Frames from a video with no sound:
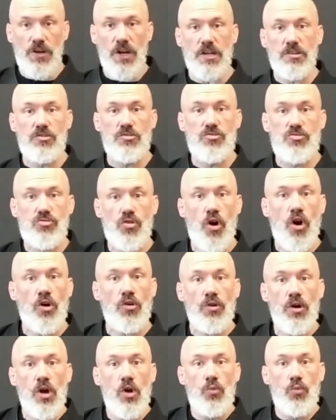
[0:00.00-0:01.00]
nice and
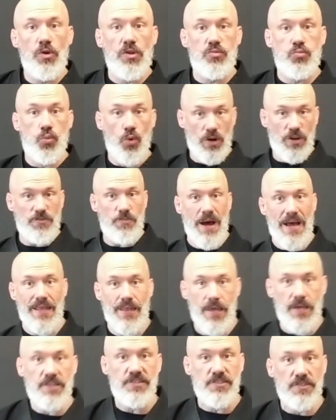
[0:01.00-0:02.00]
strong with one of my
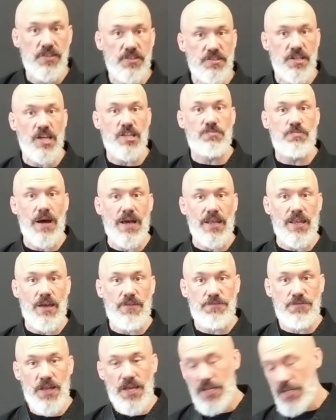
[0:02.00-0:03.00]
legs, in this case my
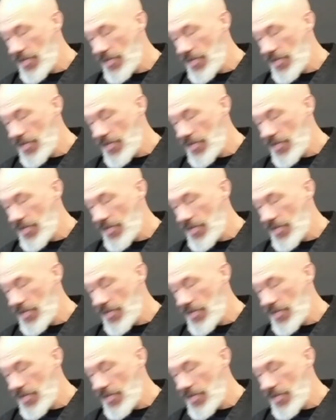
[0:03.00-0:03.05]
left leg.